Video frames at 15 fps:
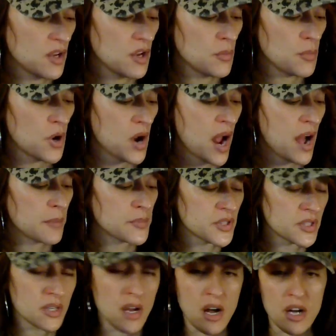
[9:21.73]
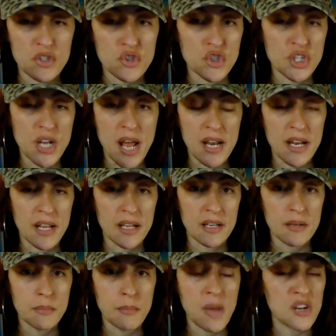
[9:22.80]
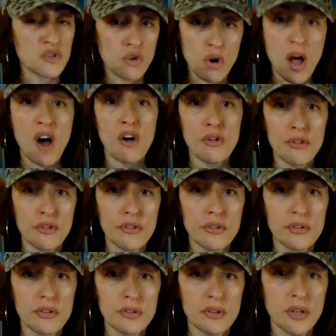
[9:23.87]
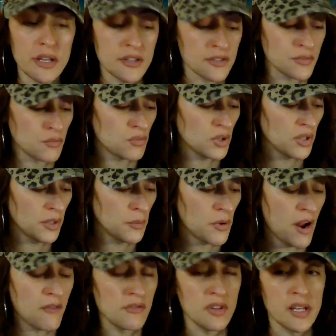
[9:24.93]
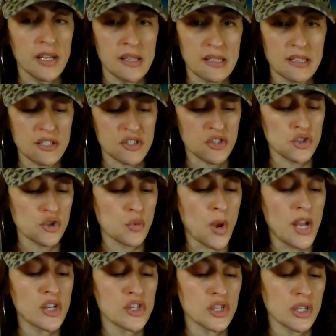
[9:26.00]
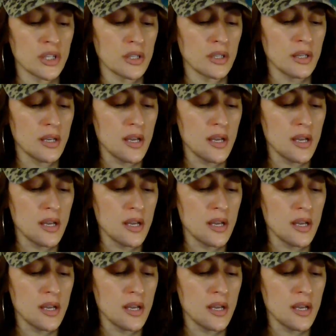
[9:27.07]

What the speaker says: Perhaps genetic mental health is really prevalent in this situation.